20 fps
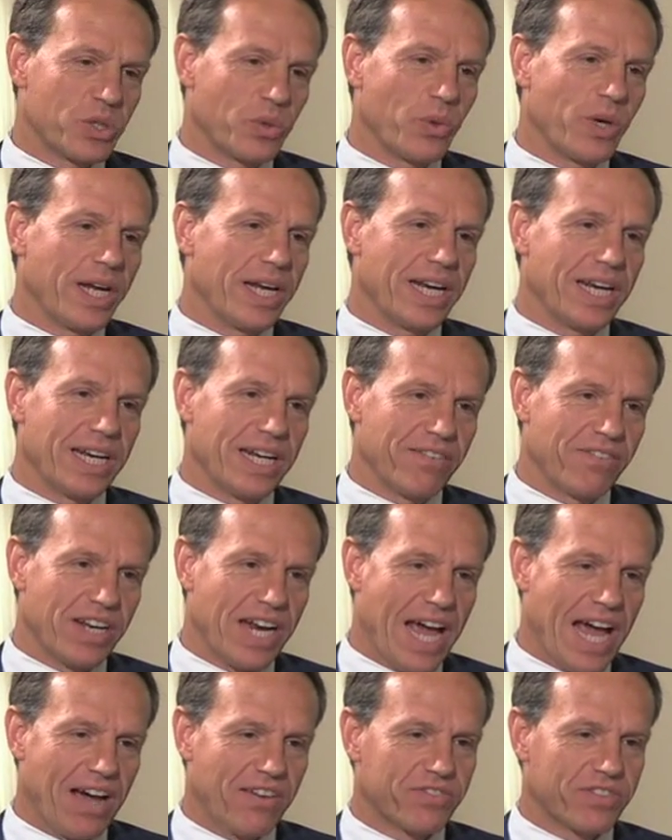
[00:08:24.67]
between, and
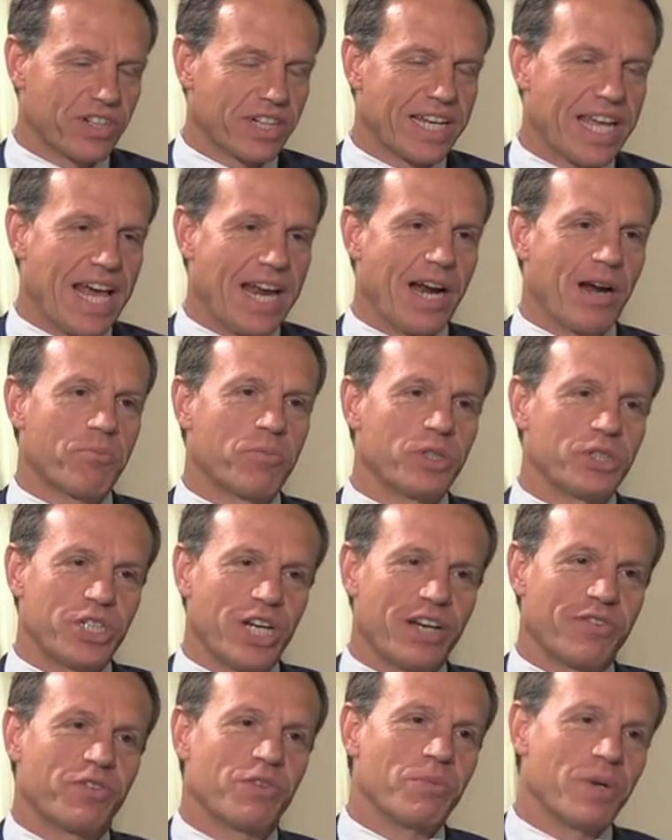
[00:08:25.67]
even after. Ken, I
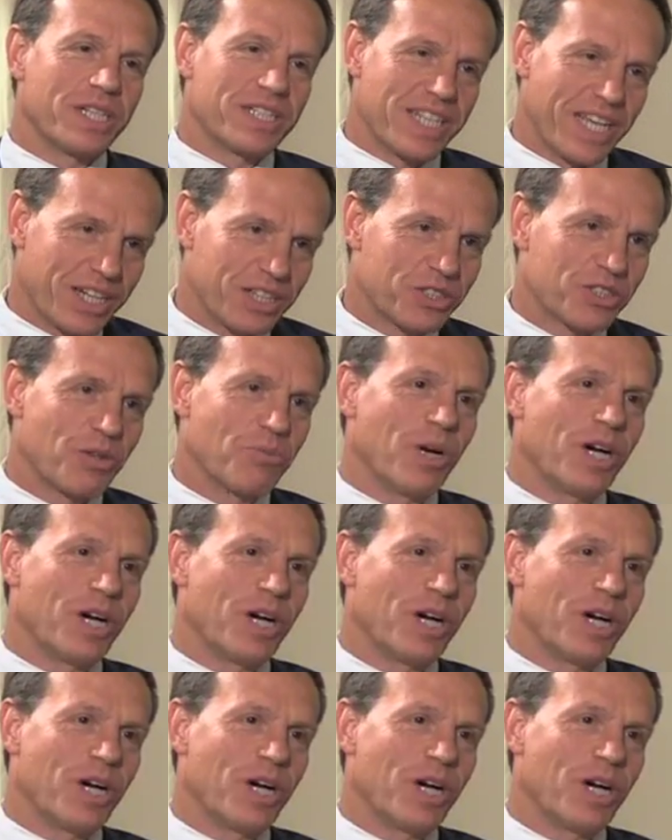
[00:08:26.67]
appreciate a few minutes. Thank you